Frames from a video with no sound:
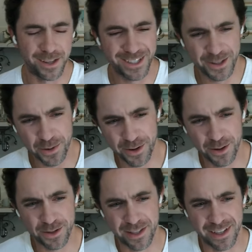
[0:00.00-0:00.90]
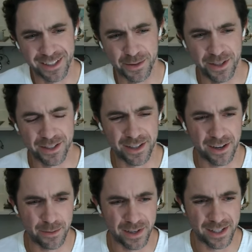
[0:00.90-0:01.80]
this is one of those things when you
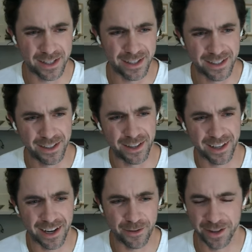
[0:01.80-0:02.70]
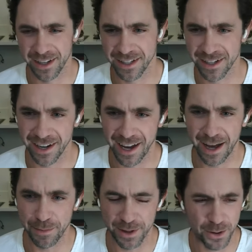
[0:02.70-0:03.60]
start a business, you think everything's going to
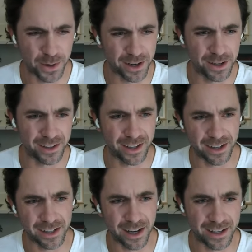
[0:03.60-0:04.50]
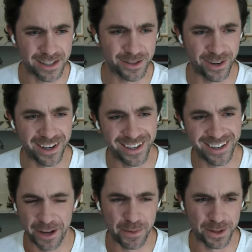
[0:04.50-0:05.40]
happen quicker than it does, right?
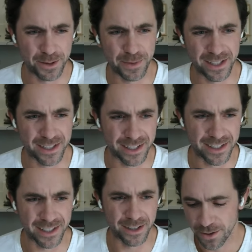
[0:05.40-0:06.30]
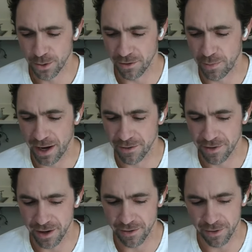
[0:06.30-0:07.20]
I built a business that would have
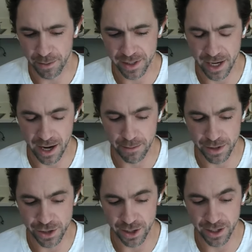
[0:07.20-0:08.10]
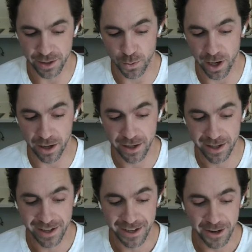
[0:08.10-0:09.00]
benefited from a time machine as well.
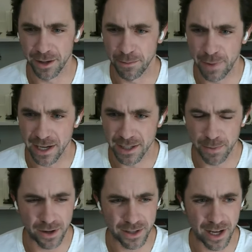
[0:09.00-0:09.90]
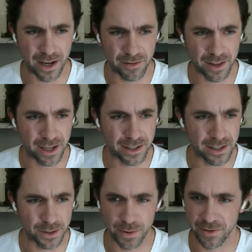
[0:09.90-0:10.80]
And the baseball side of
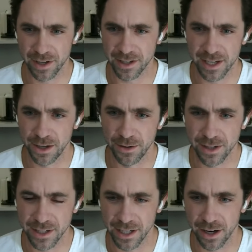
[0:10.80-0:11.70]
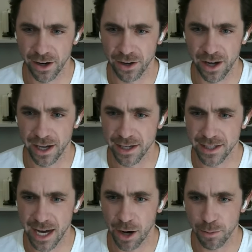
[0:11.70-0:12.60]
things is we've continued to see our
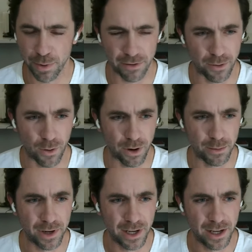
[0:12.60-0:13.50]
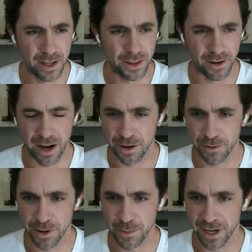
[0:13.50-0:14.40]
clients outperform their
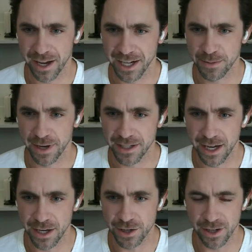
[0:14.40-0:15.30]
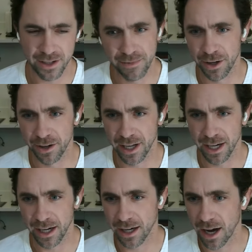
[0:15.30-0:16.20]
algorithmic expectations. They're
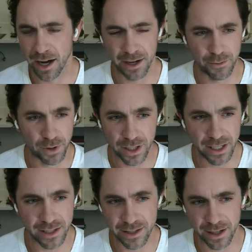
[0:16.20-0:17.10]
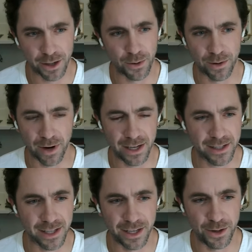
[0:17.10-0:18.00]
getting cut and released at lower
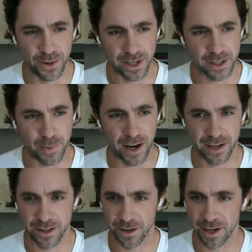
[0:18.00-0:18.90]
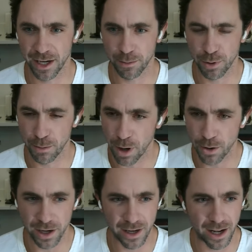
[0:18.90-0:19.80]
rates than you would expect. They're getting
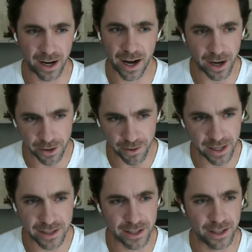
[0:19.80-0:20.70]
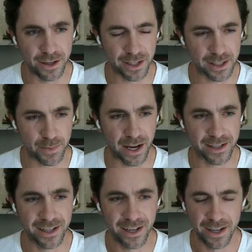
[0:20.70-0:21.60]
promoted at higher rates than you'd
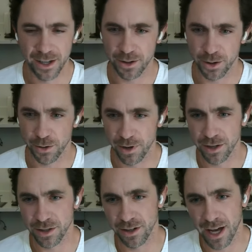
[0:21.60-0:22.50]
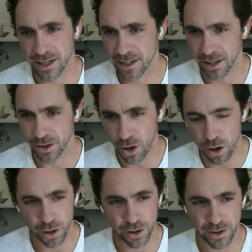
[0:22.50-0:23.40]
expect. Their careers are lasting
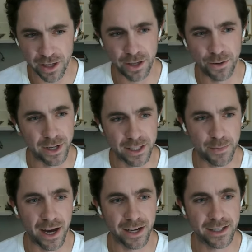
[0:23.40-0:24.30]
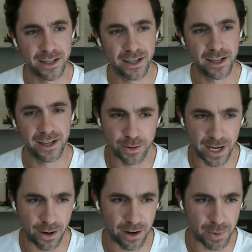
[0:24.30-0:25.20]
longer than you would expect. We
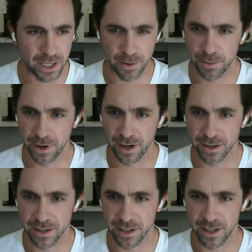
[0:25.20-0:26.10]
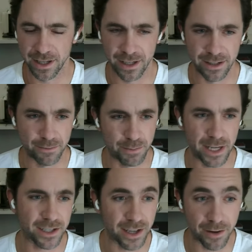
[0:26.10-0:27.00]
now have baseball players in
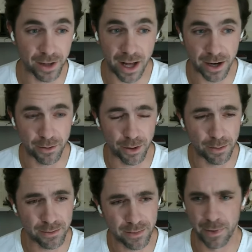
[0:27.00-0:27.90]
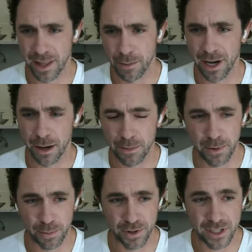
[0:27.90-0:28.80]
basically every locker room, but that might not
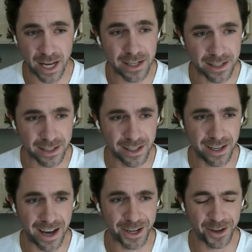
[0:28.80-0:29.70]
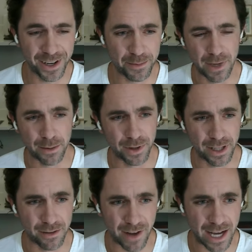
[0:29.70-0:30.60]
be precisely accurate.
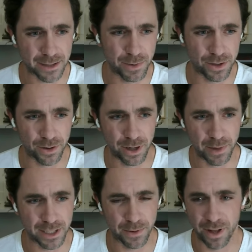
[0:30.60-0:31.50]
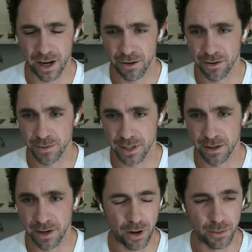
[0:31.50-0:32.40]
Minimally, the vast majority of baseball locker rooms
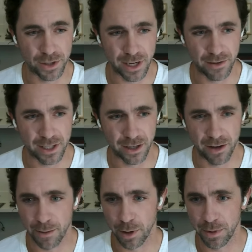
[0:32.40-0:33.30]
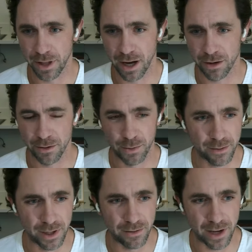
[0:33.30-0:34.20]
and almost every single MLB locker room,
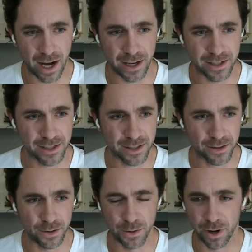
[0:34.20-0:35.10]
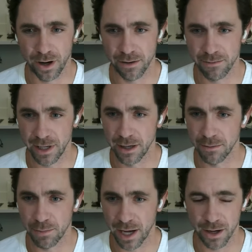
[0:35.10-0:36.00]
we have guys who are
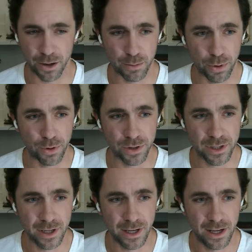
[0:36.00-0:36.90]
in Pando pools,